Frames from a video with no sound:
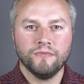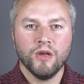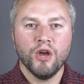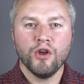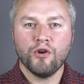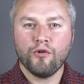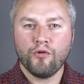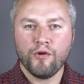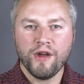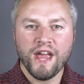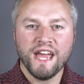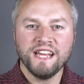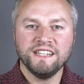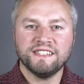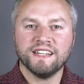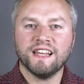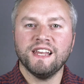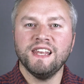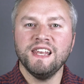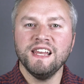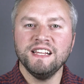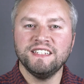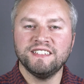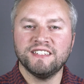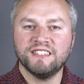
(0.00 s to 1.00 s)
Create a
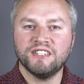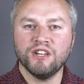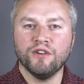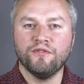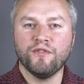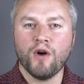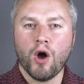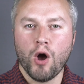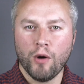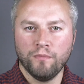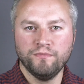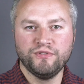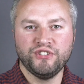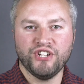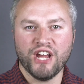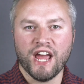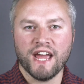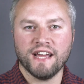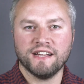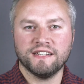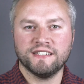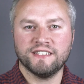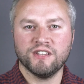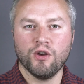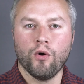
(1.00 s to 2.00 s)
list of
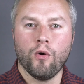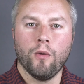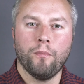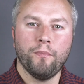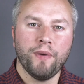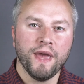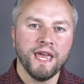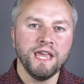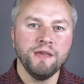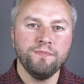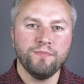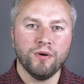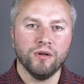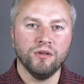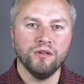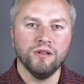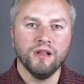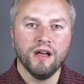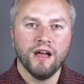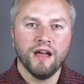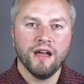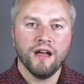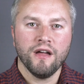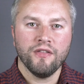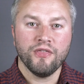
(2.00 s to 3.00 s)
objects or people
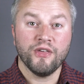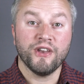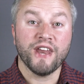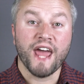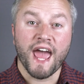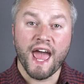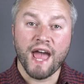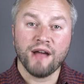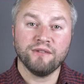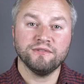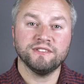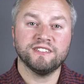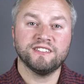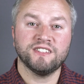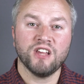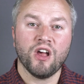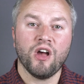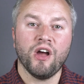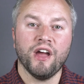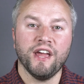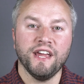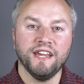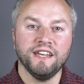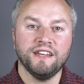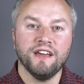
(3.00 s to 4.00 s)
that are
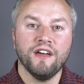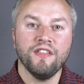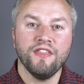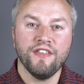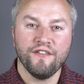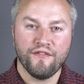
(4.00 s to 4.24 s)
outside the